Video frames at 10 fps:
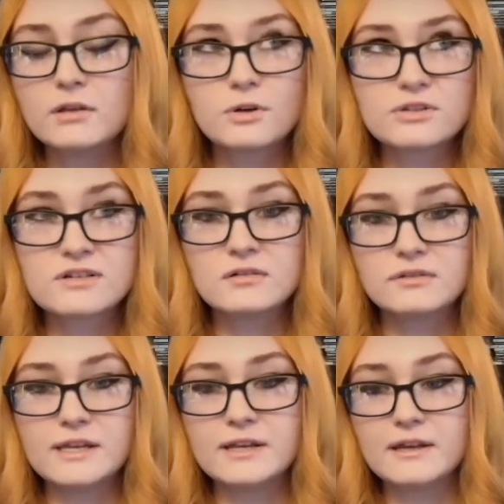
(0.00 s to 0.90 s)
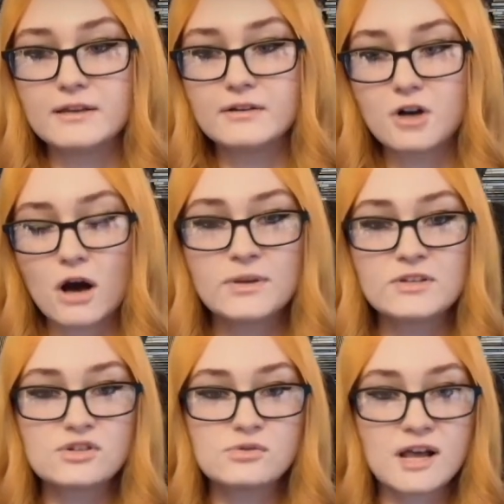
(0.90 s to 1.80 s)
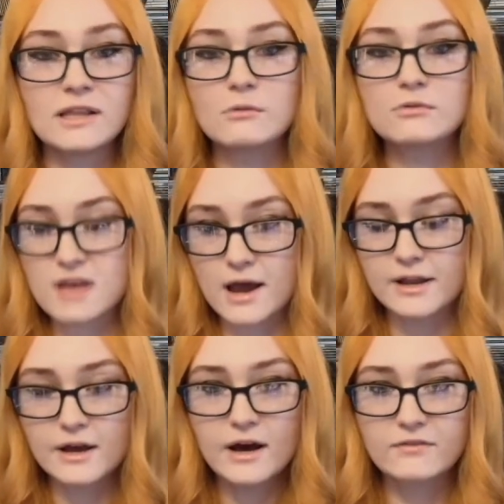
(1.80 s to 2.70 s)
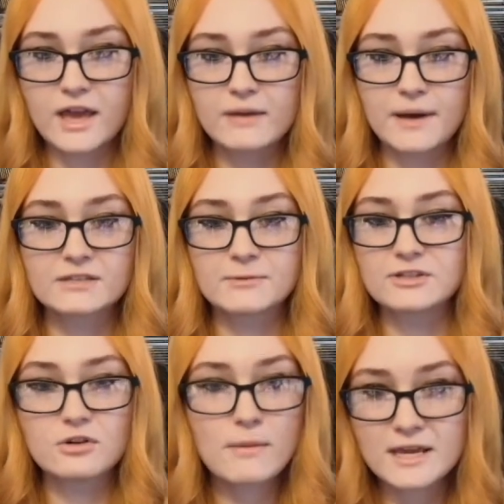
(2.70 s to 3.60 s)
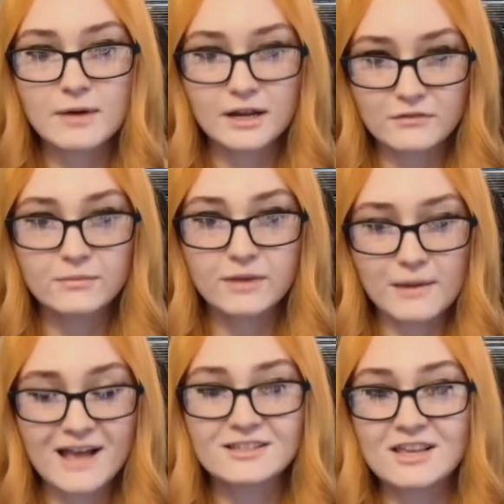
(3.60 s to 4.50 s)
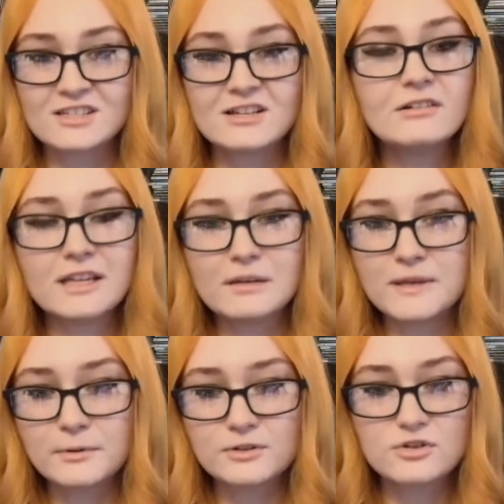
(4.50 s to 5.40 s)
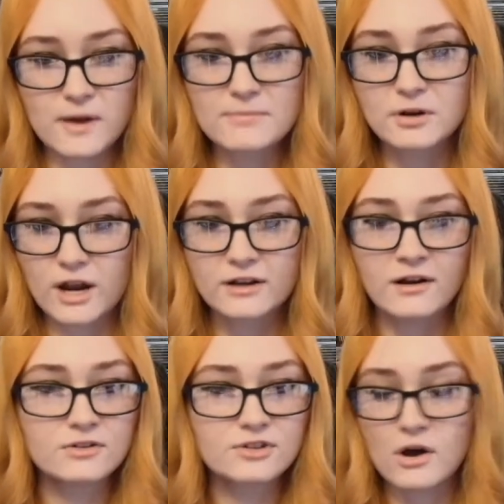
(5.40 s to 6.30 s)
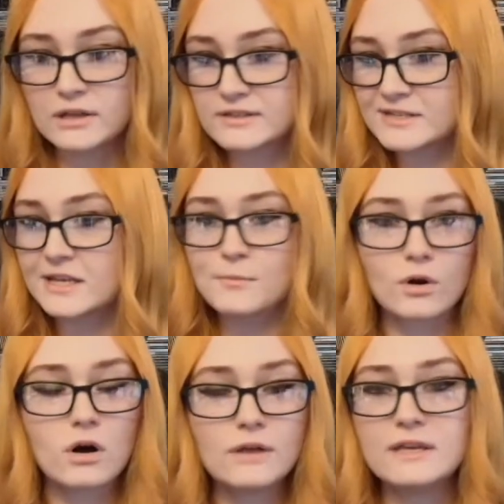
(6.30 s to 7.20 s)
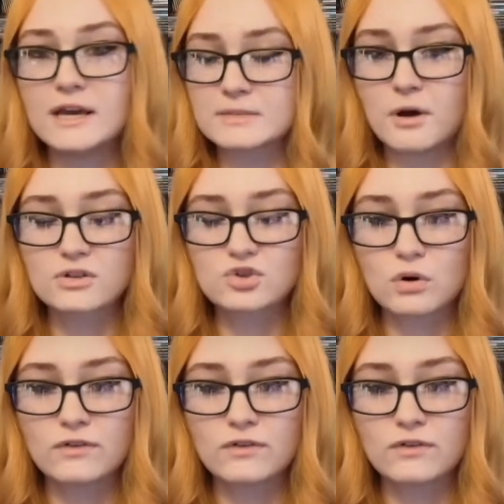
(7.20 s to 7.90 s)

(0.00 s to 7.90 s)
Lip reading: still need copies to sell outside of Game Pass because they're not making money from Game Pass. They still need people to swipe their credit cards on Steam or on the Xbox storefront.